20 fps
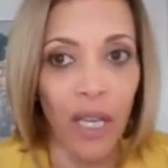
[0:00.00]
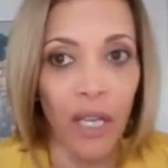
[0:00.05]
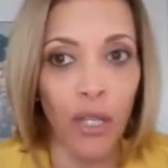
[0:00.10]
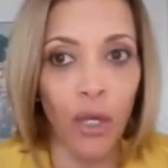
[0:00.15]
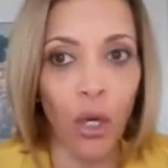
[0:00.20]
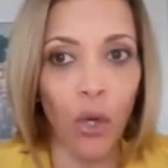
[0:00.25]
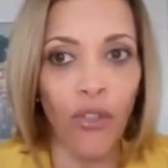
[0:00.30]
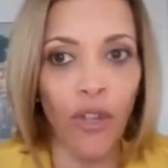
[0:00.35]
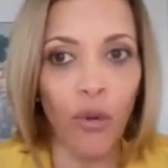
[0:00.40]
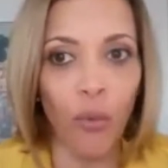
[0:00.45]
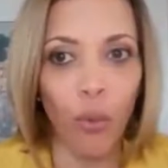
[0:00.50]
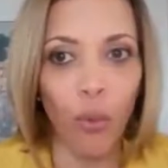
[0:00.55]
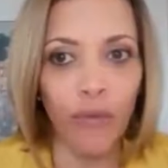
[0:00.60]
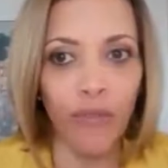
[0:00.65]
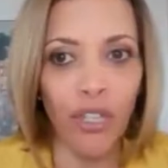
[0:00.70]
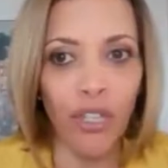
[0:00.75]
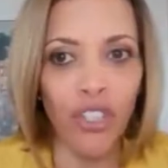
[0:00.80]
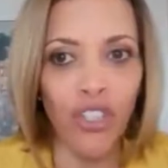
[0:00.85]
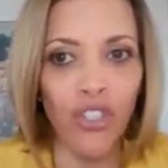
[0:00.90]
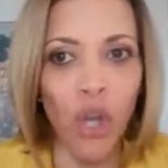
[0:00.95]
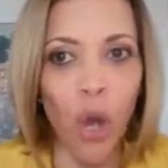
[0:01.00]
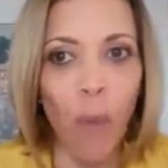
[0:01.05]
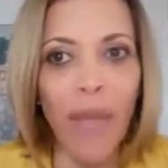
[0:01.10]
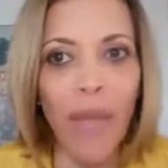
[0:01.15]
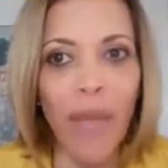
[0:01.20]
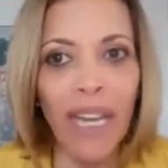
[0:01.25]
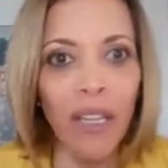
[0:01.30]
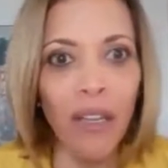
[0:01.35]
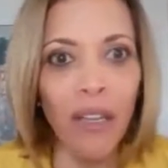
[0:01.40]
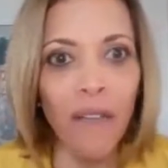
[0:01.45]
There's so
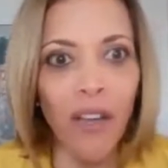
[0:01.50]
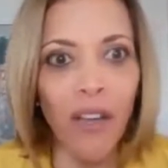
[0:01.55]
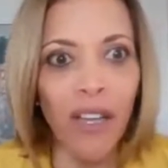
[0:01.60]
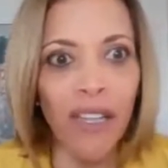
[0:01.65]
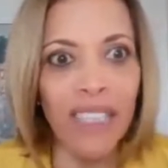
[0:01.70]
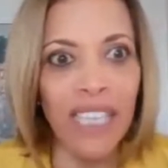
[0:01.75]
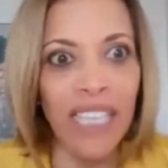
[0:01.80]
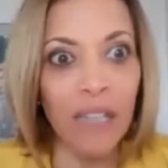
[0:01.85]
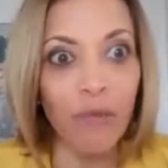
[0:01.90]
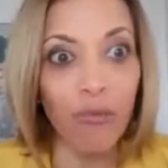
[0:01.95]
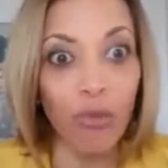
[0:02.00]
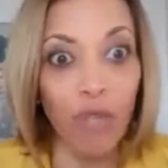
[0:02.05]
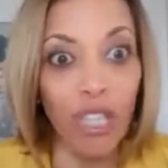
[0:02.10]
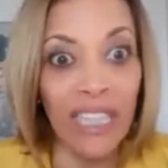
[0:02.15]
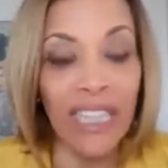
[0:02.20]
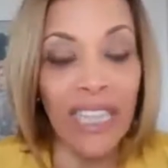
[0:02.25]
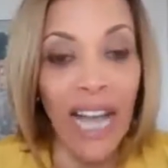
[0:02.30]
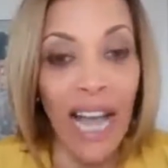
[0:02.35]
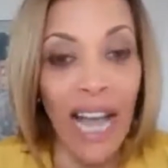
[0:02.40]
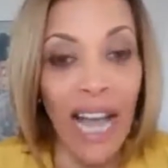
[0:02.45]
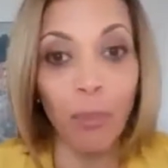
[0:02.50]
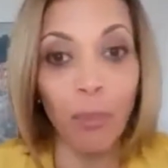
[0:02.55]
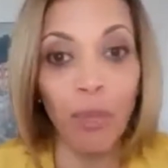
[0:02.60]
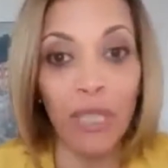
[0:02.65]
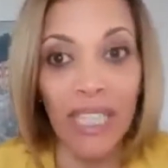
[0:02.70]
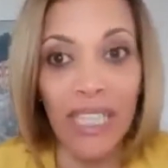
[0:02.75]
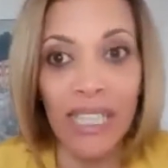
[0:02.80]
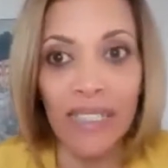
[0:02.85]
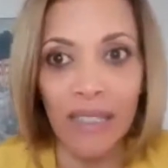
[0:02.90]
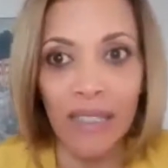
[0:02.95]
many of us in really high
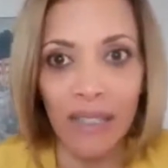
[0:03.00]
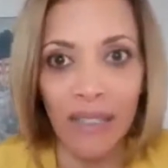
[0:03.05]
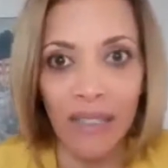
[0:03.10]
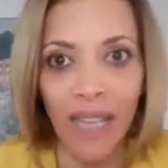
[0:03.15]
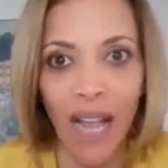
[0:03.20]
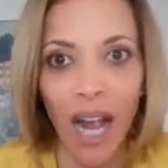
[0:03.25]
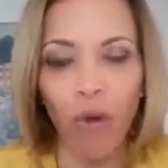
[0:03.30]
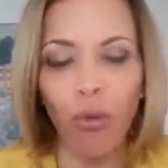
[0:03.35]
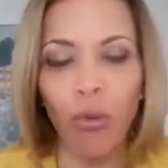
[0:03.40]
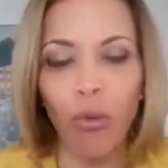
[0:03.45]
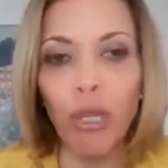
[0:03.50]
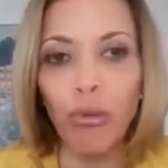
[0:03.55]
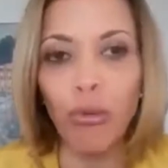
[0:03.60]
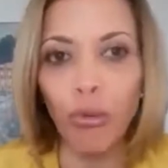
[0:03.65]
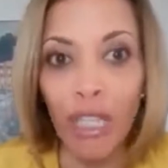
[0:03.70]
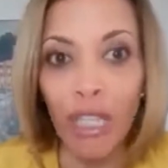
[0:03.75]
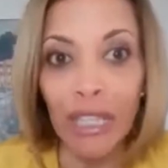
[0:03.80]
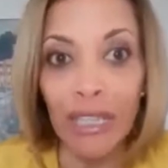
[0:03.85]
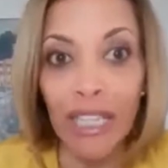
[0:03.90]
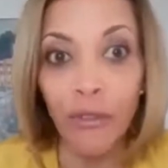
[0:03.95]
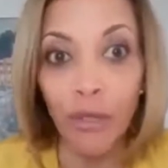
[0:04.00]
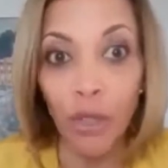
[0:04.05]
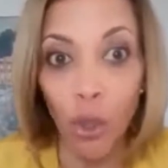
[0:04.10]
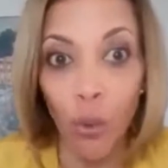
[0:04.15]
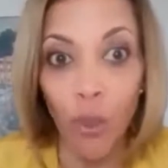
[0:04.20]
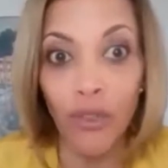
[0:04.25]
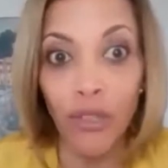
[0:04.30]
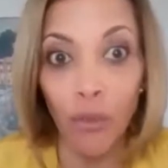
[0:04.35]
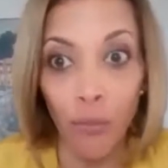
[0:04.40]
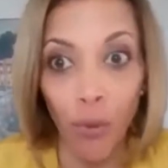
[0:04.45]
places. Are we really
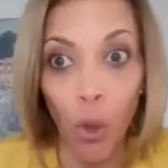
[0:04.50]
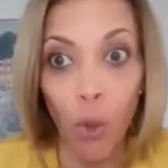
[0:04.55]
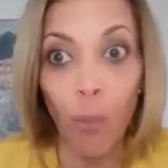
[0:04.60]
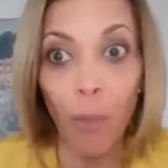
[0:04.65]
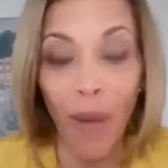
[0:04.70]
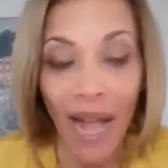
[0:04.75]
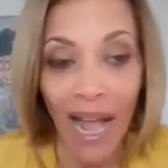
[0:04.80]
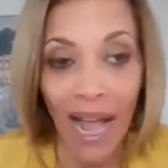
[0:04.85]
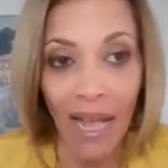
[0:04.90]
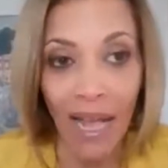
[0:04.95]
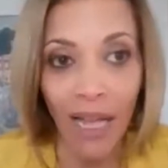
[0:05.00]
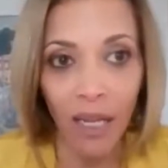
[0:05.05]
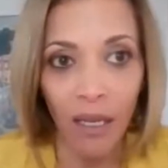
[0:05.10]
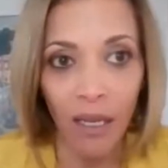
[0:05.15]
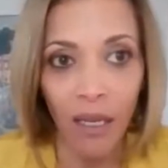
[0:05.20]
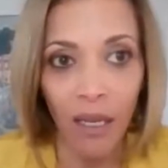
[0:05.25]
throwing the rope back?